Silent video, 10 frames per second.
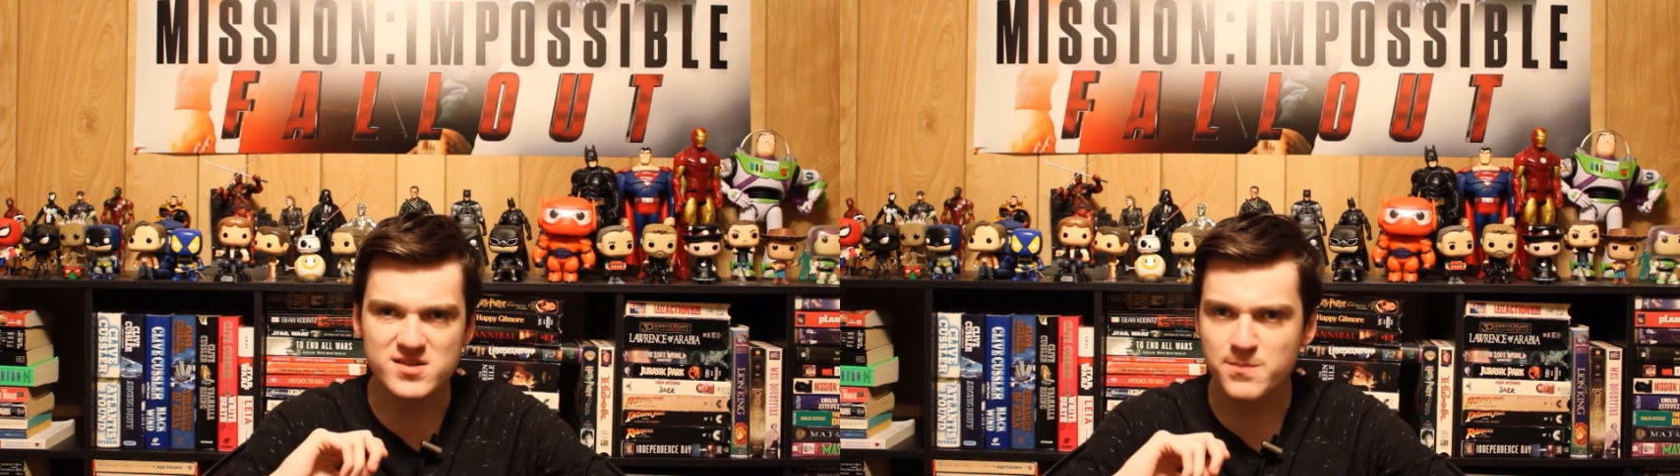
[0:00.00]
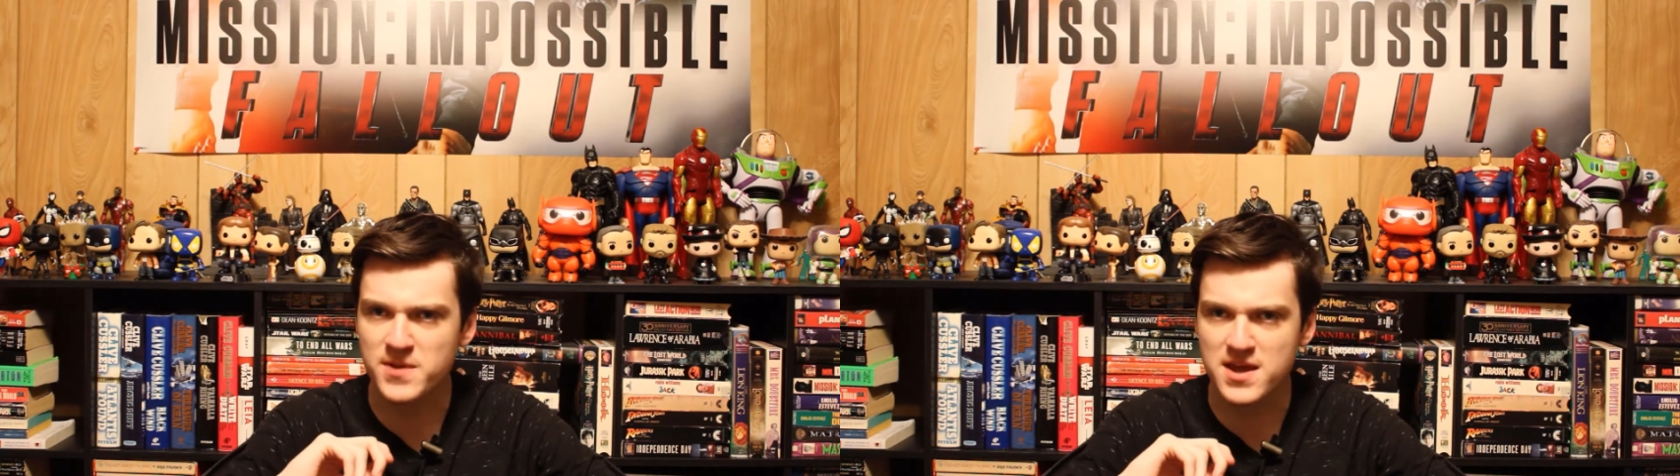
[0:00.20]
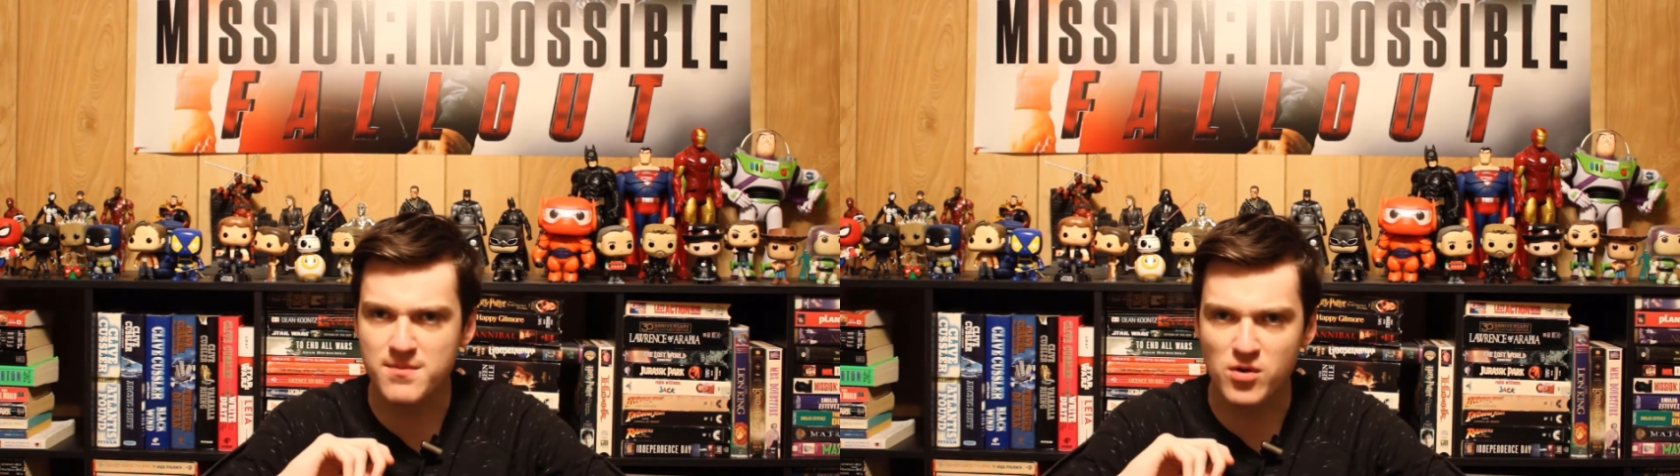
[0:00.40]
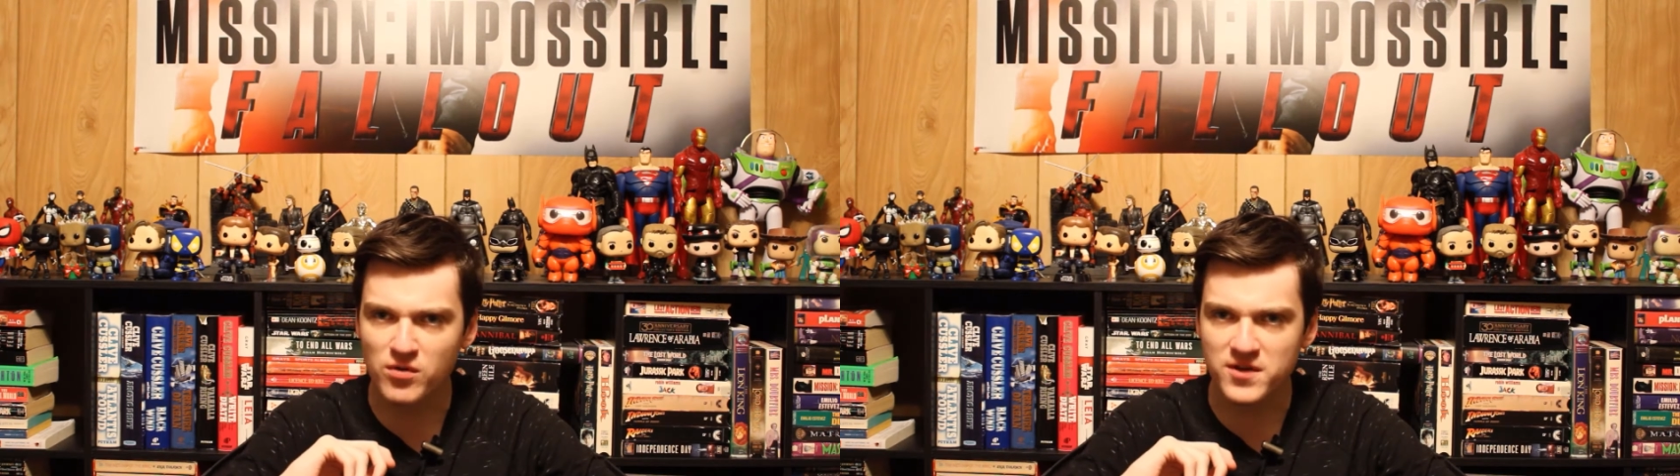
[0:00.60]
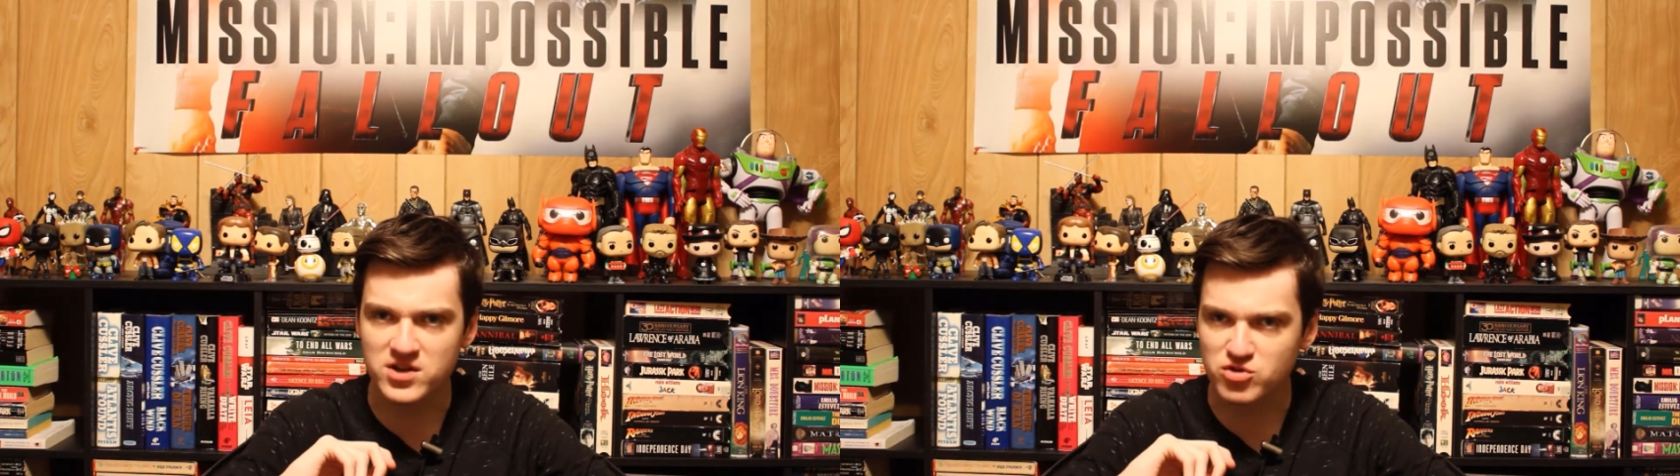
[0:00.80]

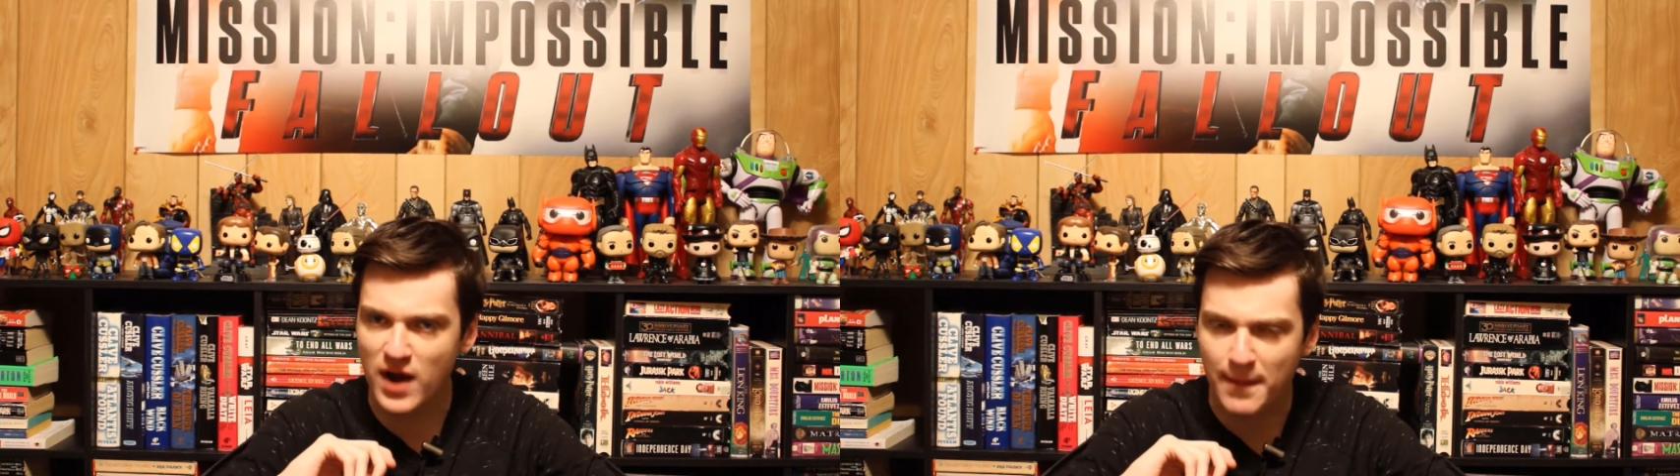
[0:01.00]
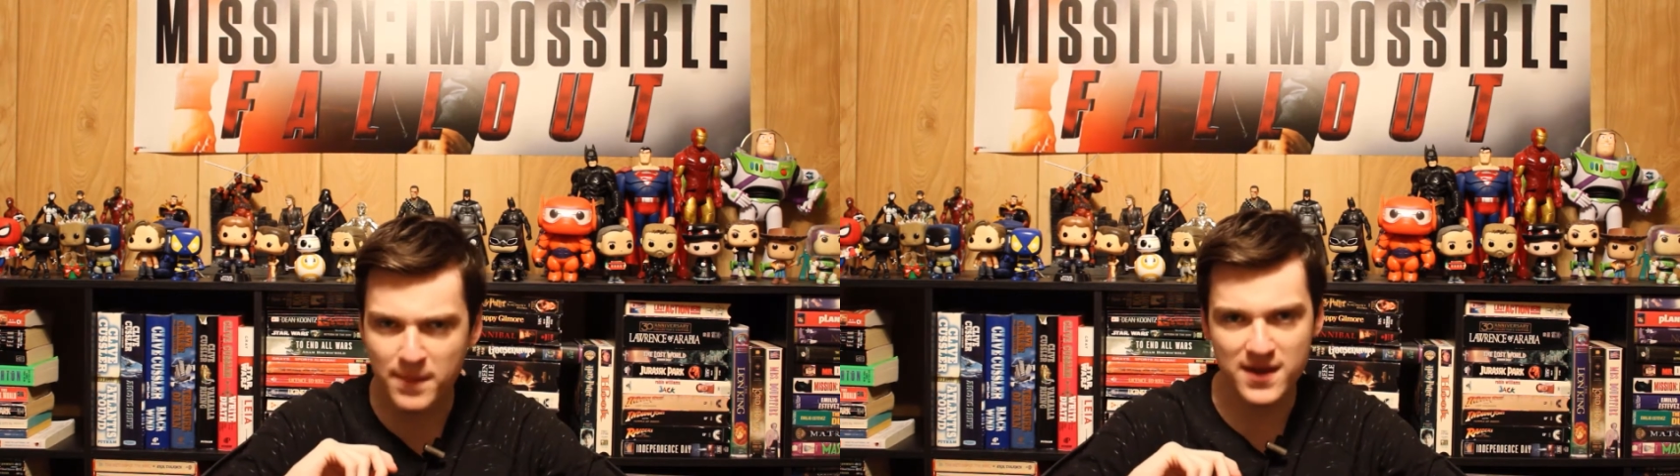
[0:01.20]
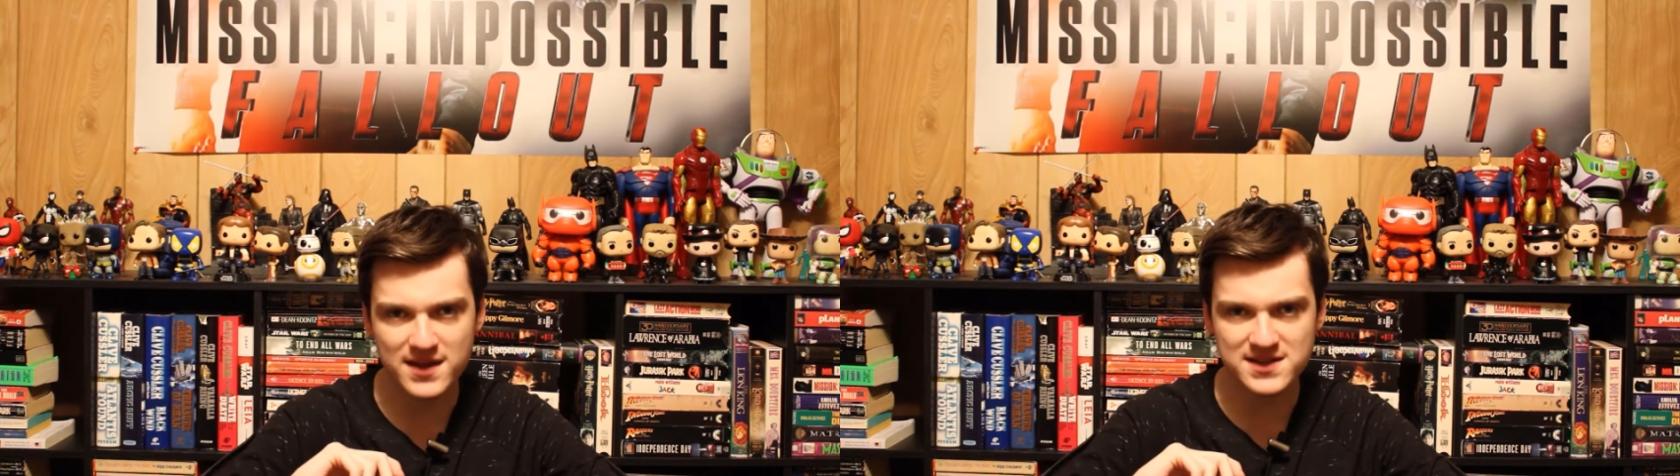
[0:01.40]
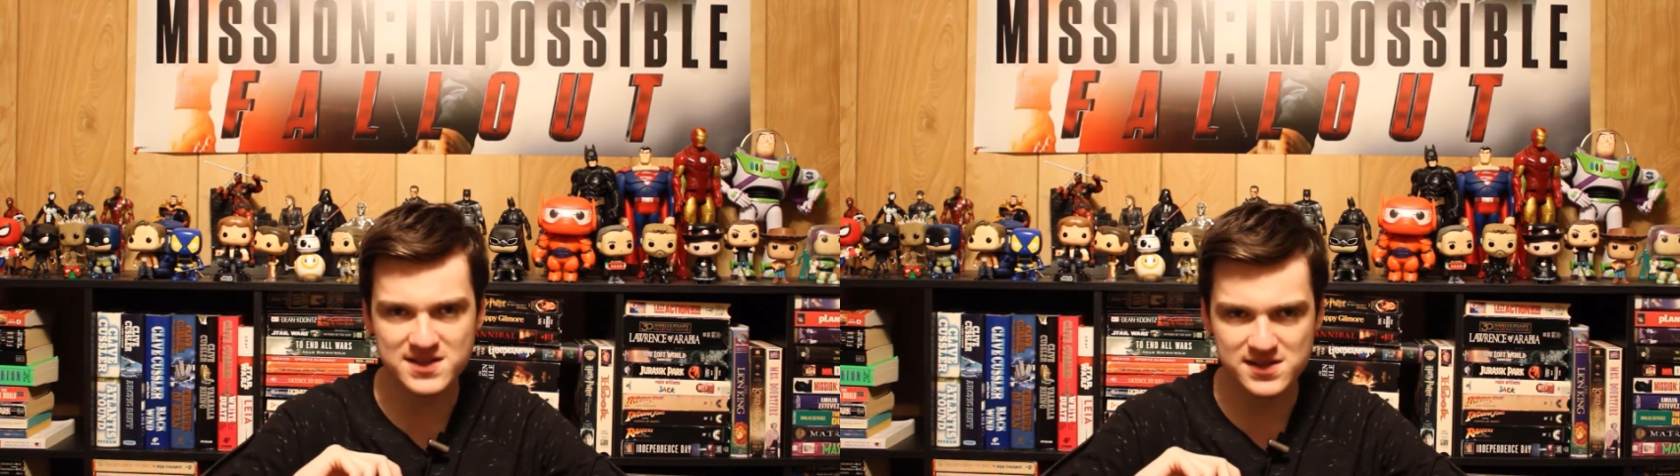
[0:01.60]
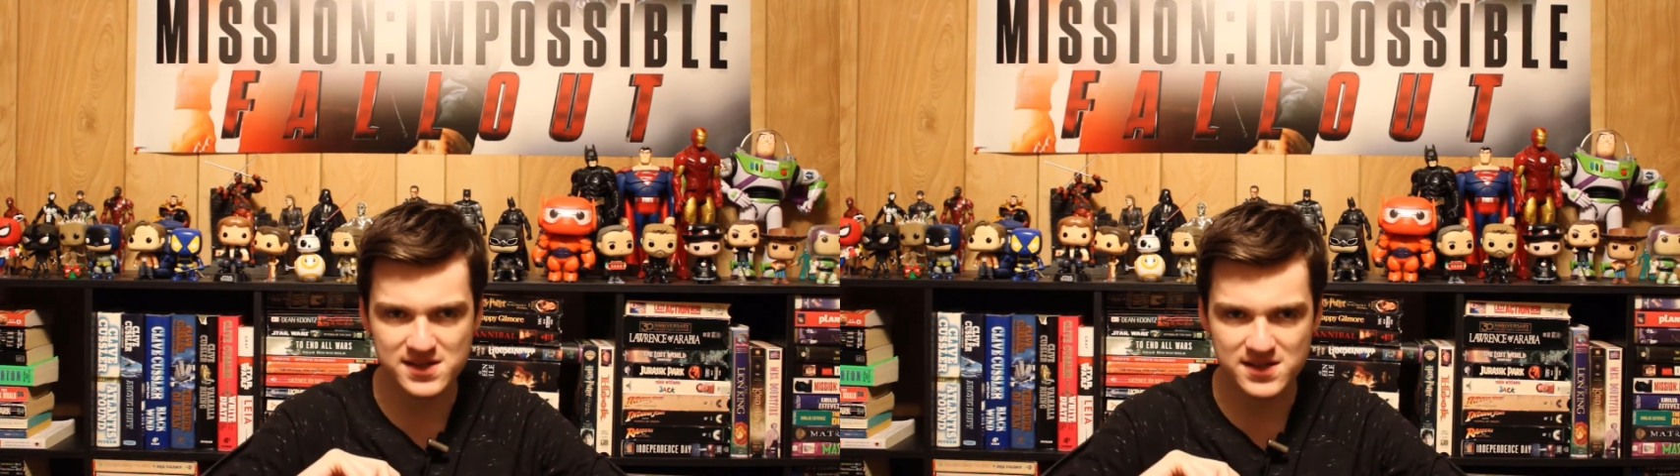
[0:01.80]
B-movie trappings.